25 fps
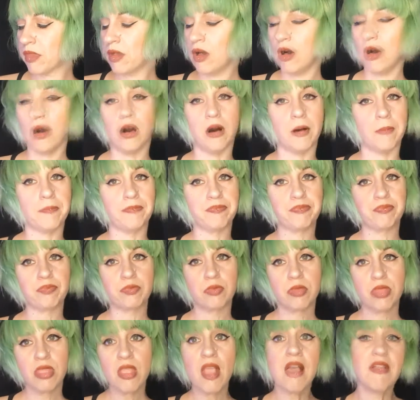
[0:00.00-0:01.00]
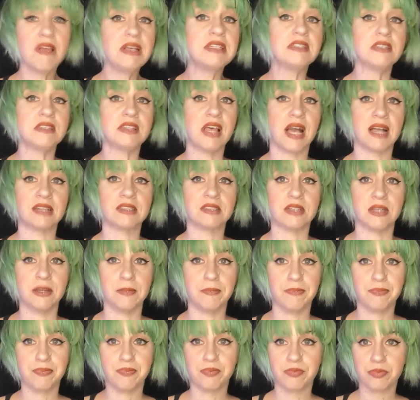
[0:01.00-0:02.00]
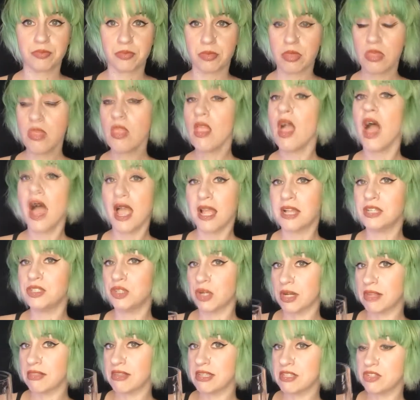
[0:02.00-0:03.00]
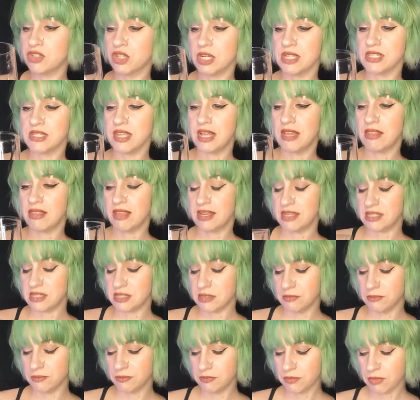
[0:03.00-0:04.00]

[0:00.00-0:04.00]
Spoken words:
Oh, this is excellent. I could drink this just like this.